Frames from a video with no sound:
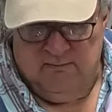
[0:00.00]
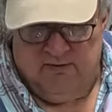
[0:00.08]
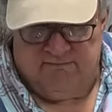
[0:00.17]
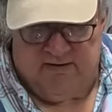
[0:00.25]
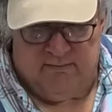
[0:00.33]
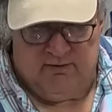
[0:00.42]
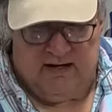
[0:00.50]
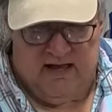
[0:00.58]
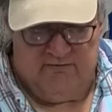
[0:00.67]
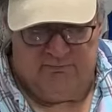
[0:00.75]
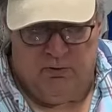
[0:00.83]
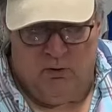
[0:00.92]
a
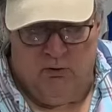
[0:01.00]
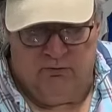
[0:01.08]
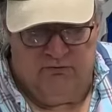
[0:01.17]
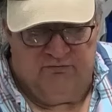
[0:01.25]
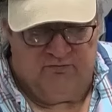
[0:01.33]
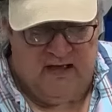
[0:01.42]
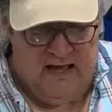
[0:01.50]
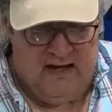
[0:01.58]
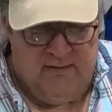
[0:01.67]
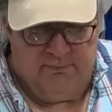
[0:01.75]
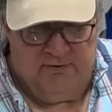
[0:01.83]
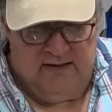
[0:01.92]
fiberglass pole can
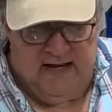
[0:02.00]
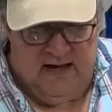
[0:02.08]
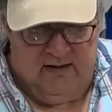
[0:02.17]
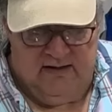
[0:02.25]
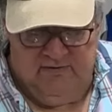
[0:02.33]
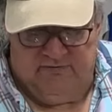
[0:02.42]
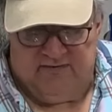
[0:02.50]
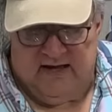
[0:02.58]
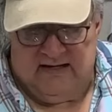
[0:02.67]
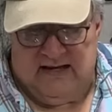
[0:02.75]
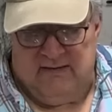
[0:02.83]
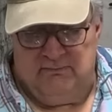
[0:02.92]
slide up and down
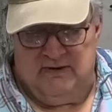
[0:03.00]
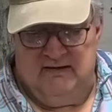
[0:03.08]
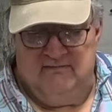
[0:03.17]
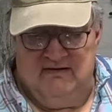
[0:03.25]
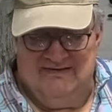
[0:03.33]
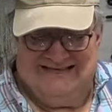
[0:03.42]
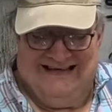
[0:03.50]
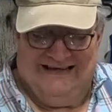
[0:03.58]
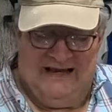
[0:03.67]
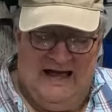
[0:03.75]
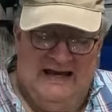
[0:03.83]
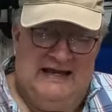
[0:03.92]
inside that
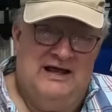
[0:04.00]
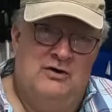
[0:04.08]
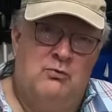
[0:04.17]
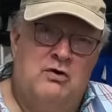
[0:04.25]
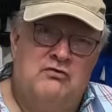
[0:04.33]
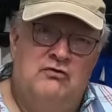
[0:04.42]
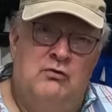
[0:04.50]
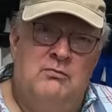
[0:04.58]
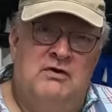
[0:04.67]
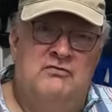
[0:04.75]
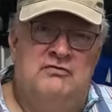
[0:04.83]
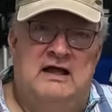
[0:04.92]
PVC lining, and it works
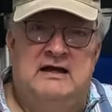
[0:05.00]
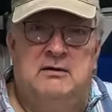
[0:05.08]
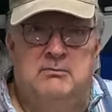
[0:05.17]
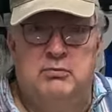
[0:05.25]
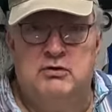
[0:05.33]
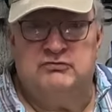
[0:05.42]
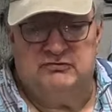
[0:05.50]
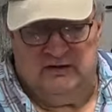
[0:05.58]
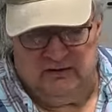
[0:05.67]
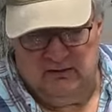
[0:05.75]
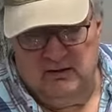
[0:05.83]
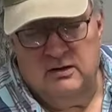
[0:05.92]
almost like a
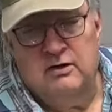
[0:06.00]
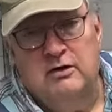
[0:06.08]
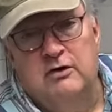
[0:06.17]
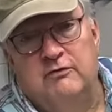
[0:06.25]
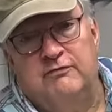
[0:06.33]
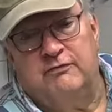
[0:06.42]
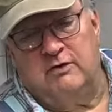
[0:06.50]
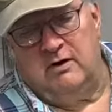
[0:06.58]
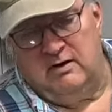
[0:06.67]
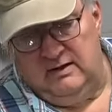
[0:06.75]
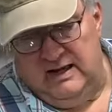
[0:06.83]
bushing for our